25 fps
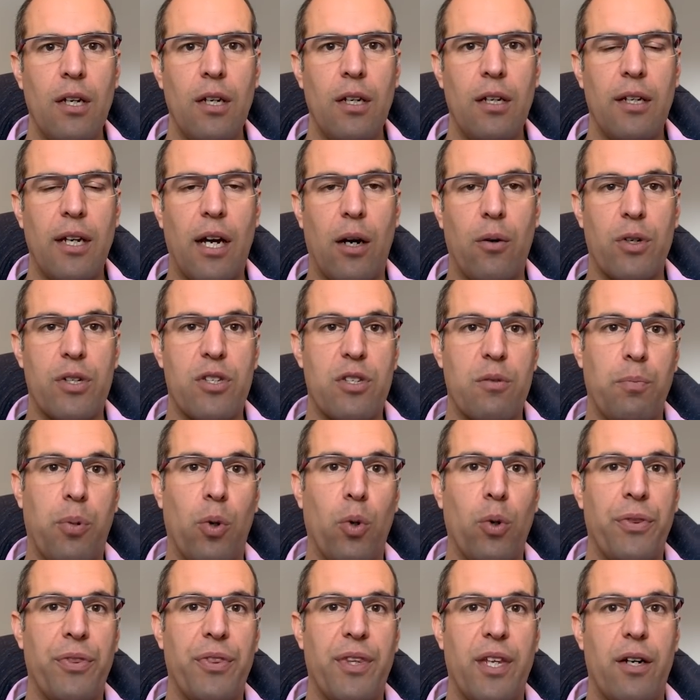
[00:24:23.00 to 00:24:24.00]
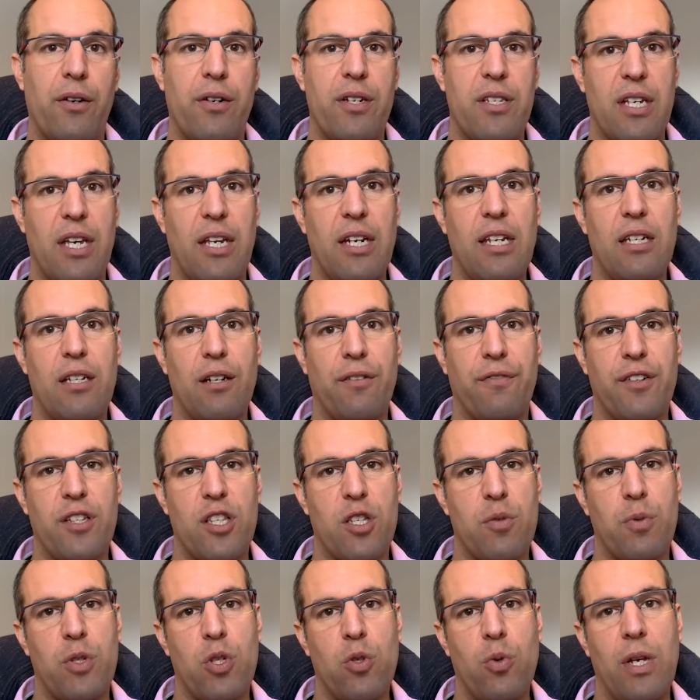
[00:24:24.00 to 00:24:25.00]
Now, what's important there is any
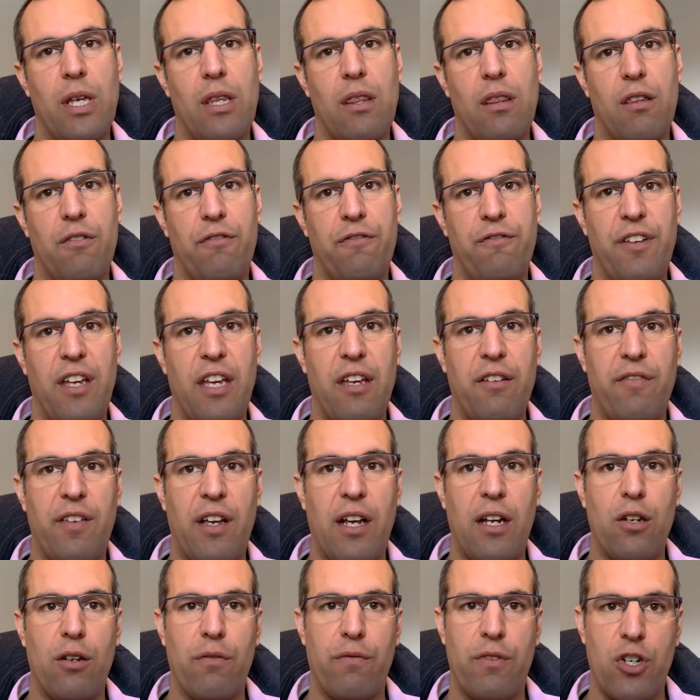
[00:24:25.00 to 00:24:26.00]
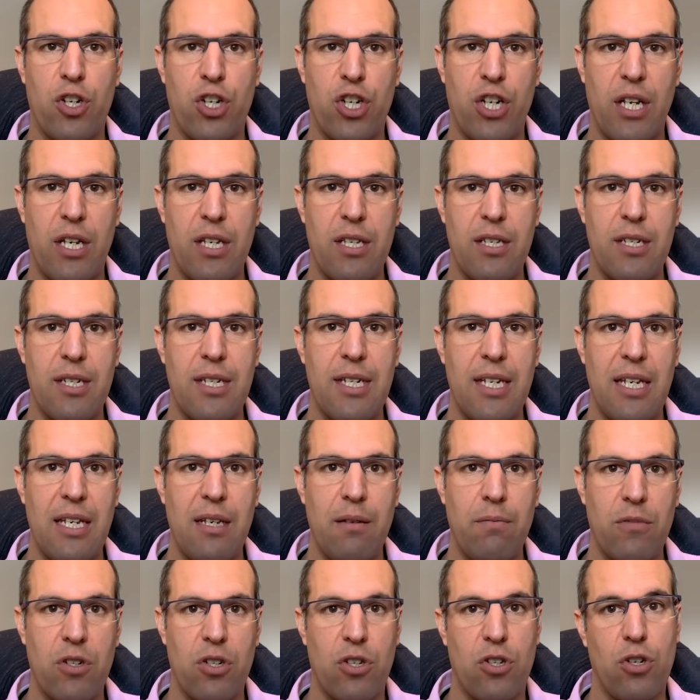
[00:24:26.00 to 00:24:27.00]
difference between the fair value of the shares
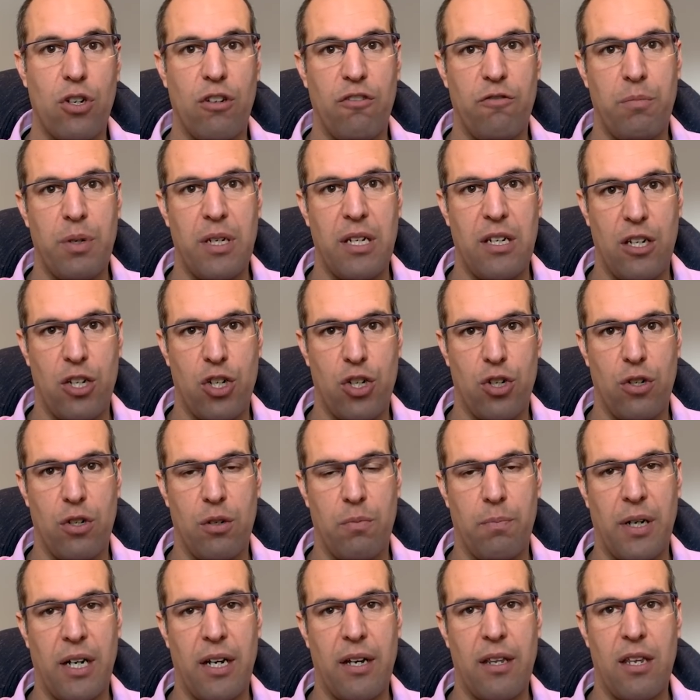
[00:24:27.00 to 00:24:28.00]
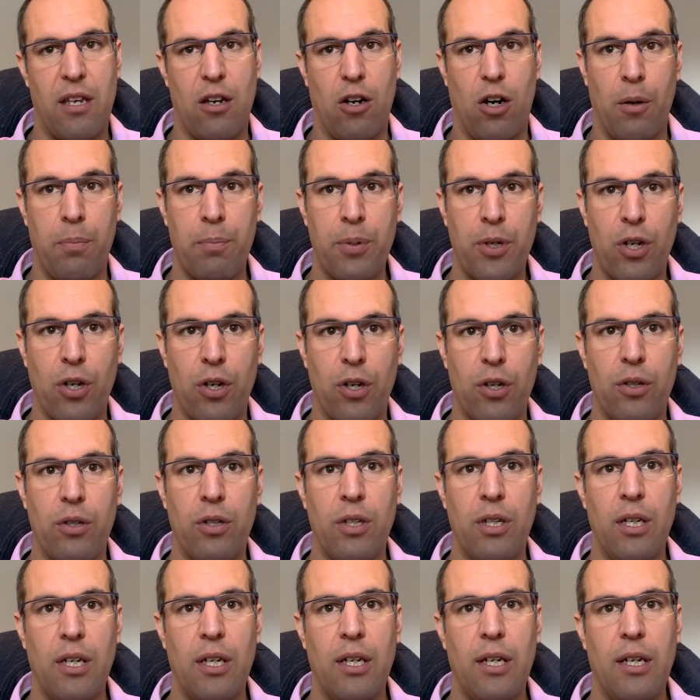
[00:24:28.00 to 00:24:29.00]
deemed to have been issued by the OpCo
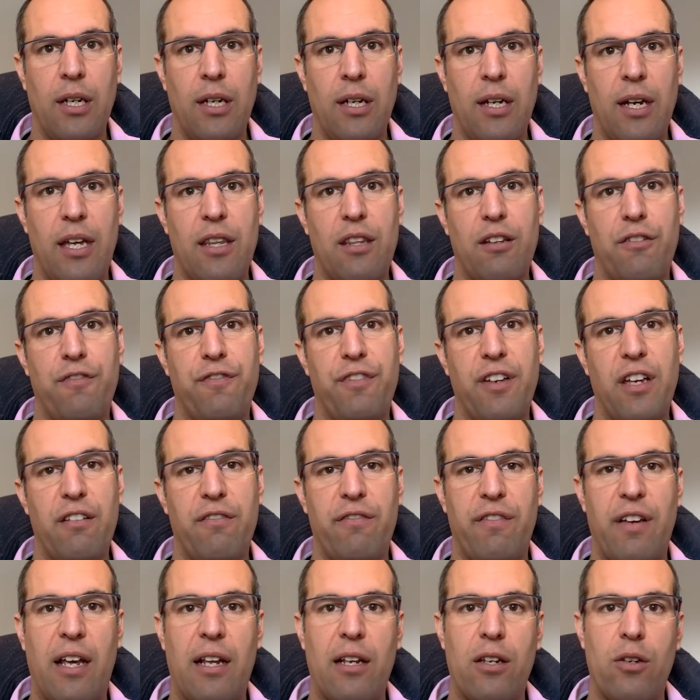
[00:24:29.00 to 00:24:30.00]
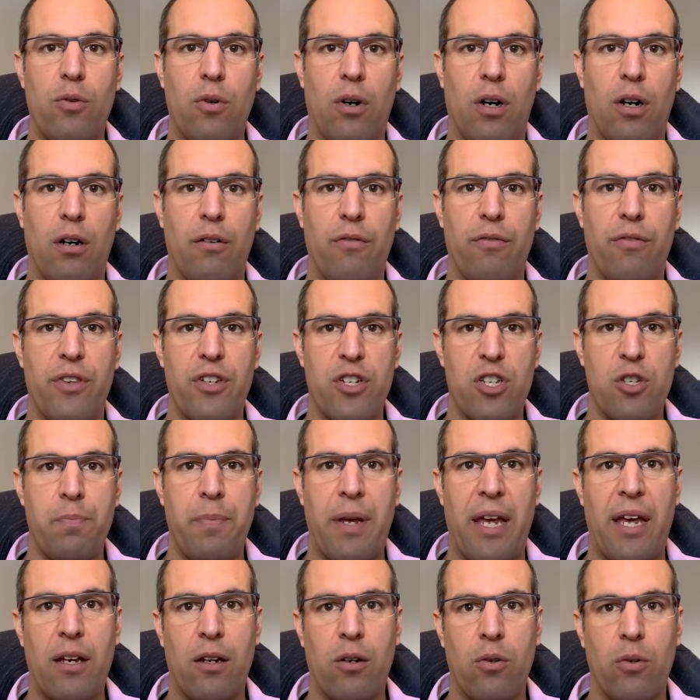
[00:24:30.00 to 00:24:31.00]
and the fair value of the
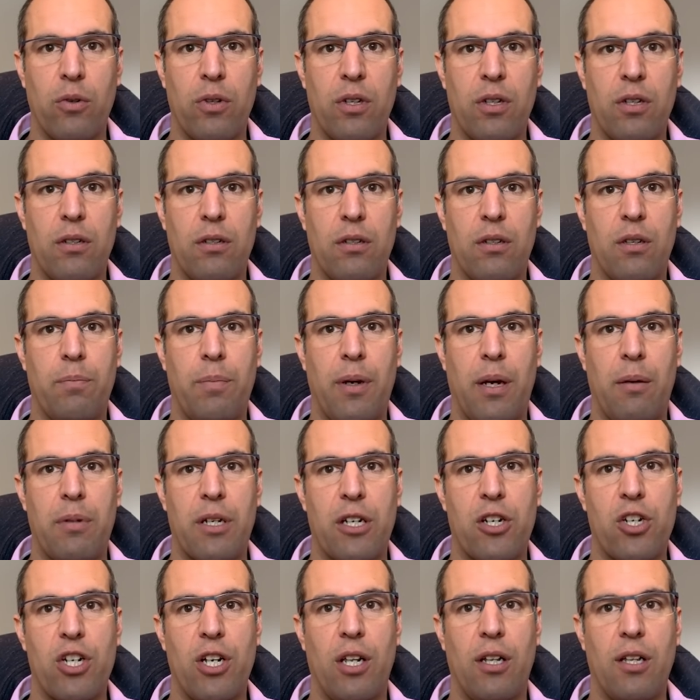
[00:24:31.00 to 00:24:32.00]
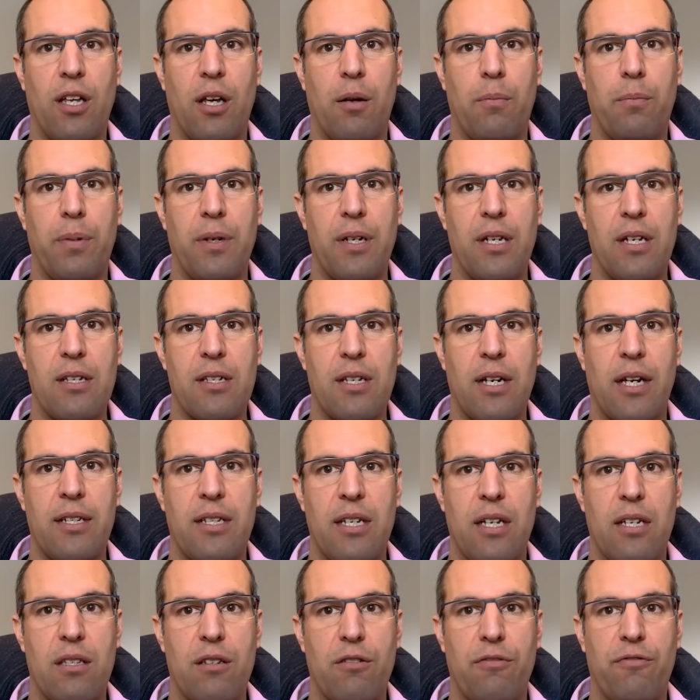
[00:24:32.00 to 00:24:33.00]
SPAC or the public shell company's
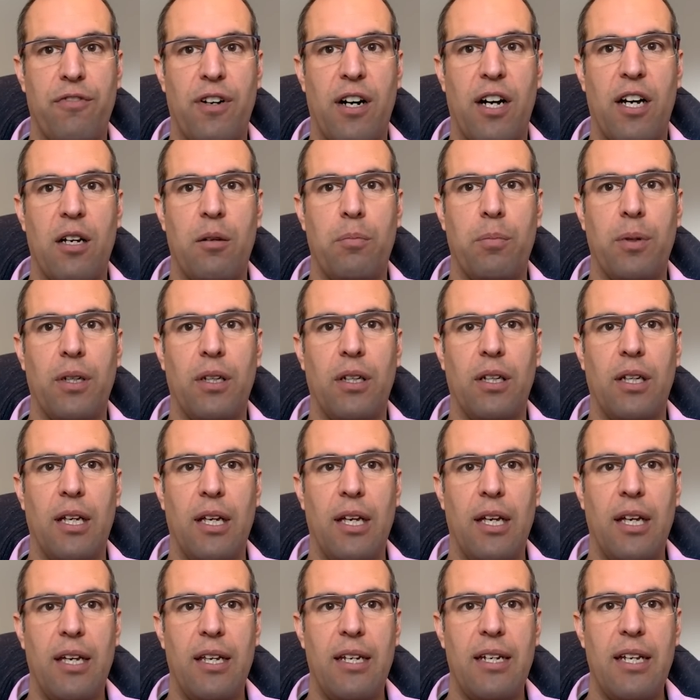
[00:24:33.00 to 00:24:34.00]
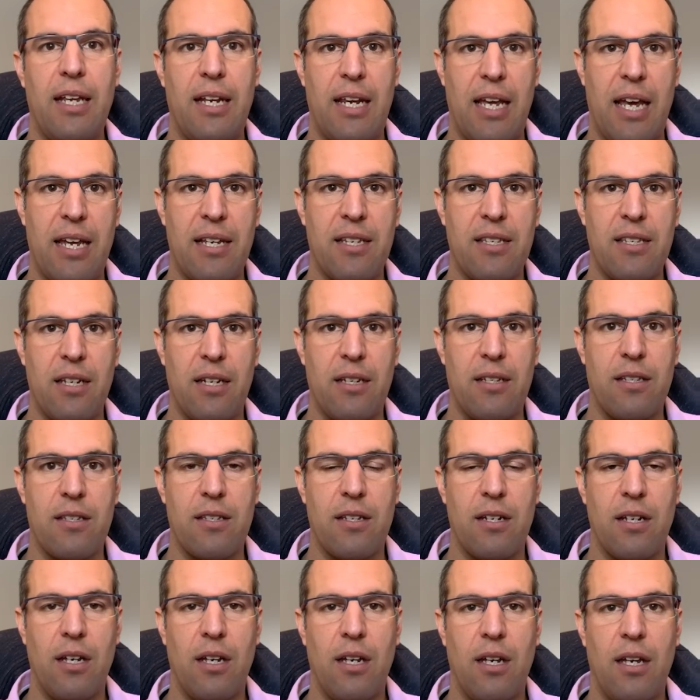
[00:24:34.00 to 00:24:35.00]
identifiable net assets